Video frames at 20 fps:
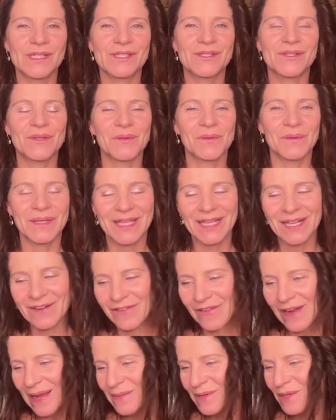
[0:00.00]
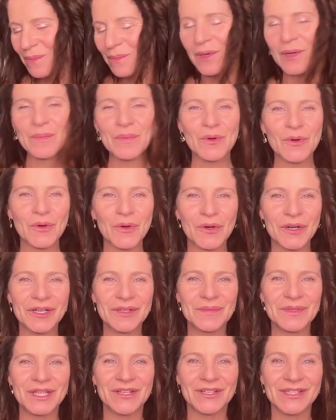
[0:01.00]
So grab your
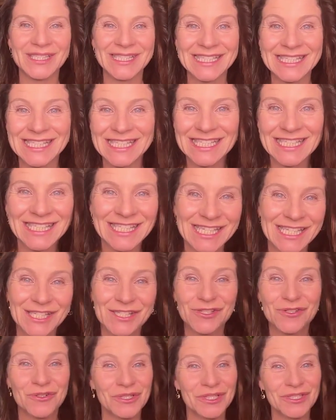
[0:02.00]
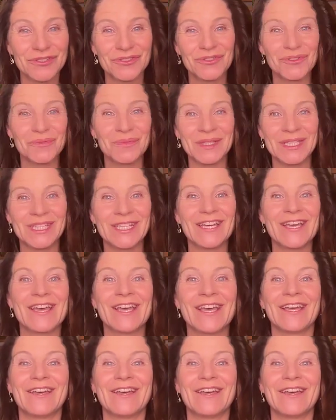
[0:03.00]
popcorn because this is going to be